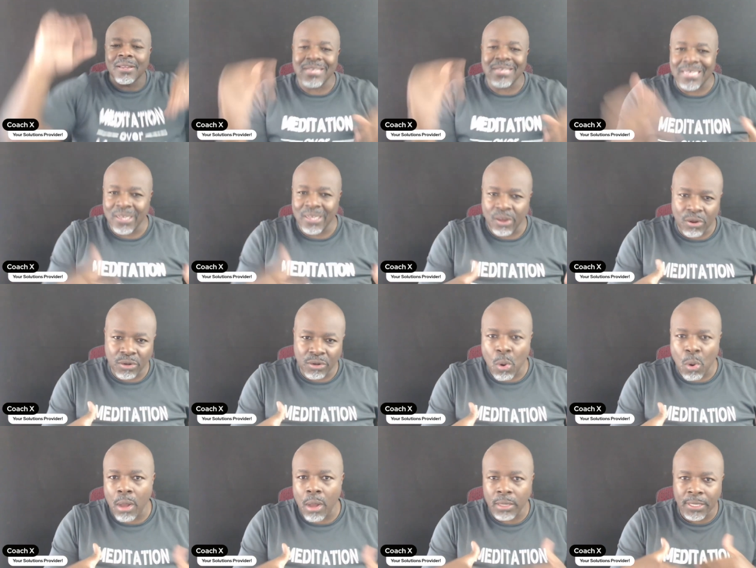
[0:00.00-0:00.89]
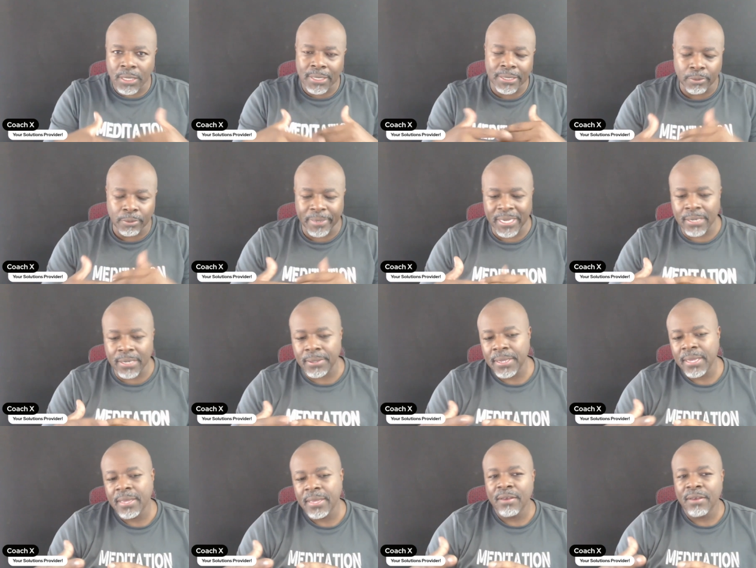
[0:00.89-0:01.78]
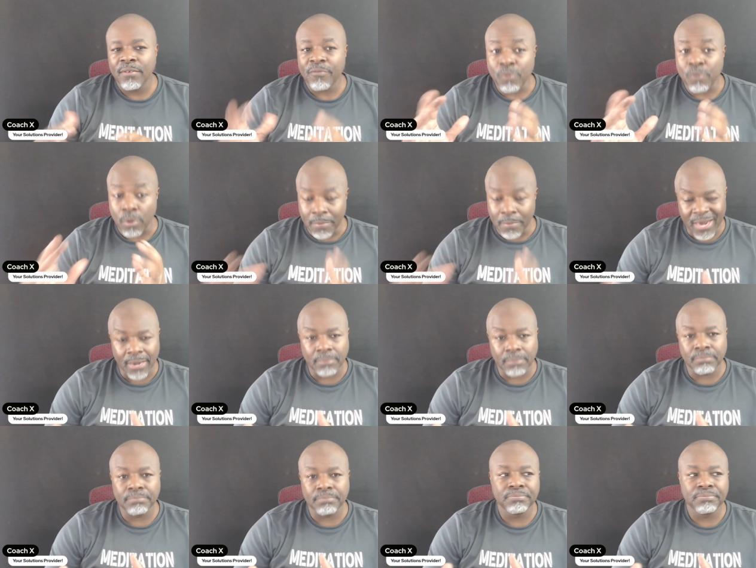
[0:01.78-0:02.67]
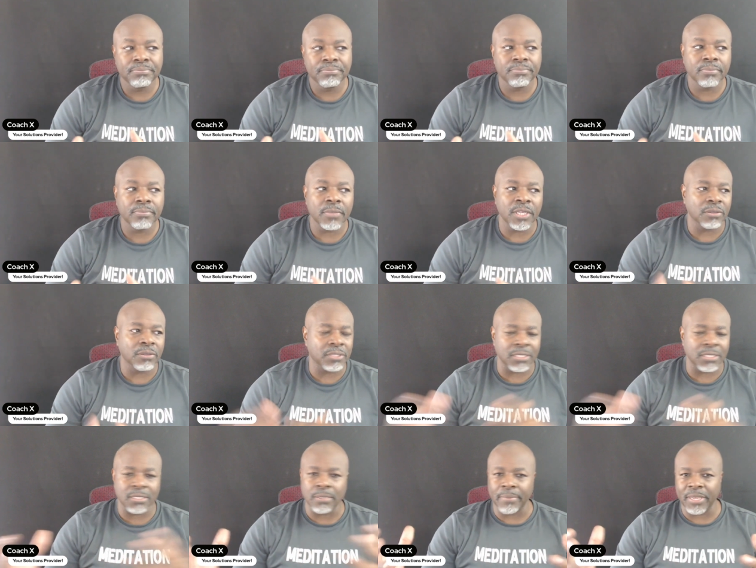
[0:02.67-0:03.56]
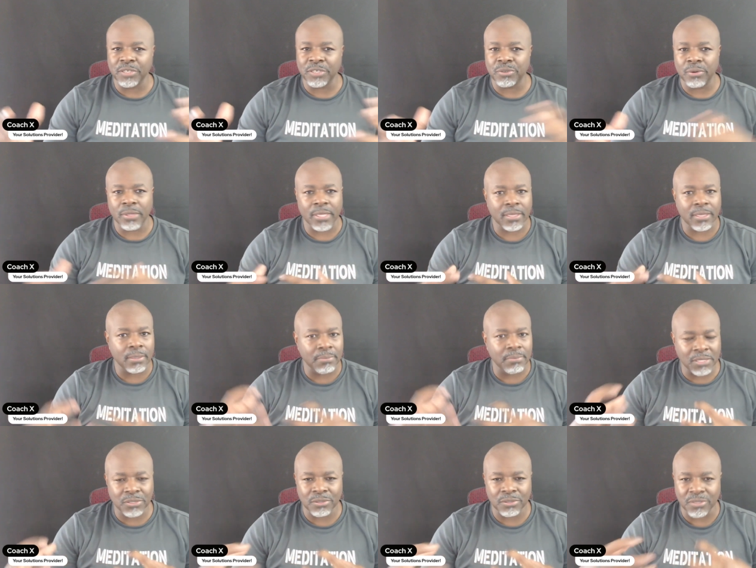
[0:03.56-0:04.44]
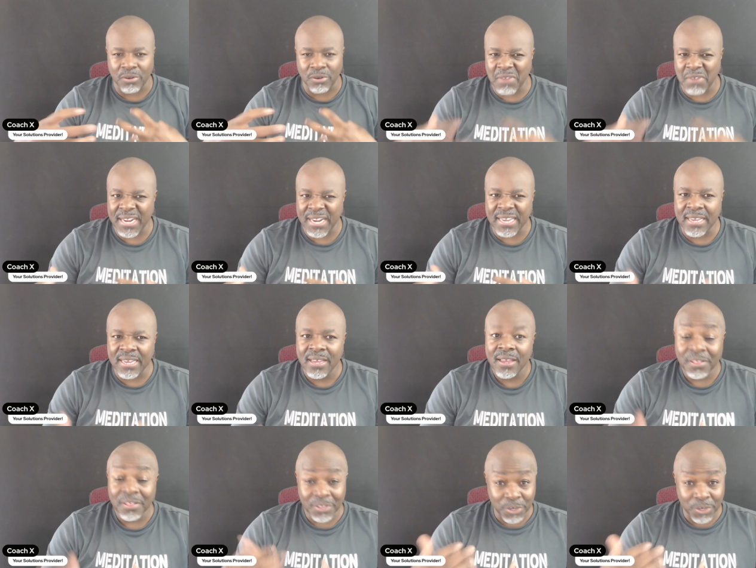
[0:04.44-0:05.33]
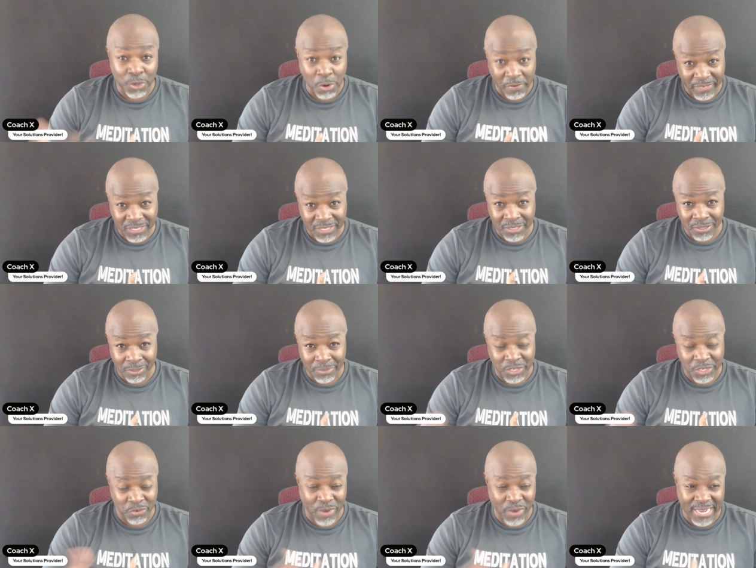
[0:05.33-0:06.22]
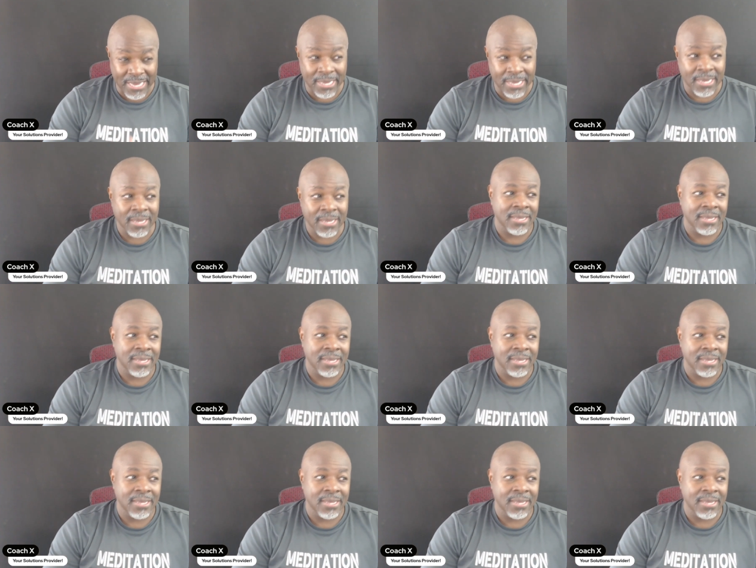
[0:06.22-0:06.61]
leaning on the wall a little bit for a minute you know, just to make sure that the muscles are ready, the nervous system is ready.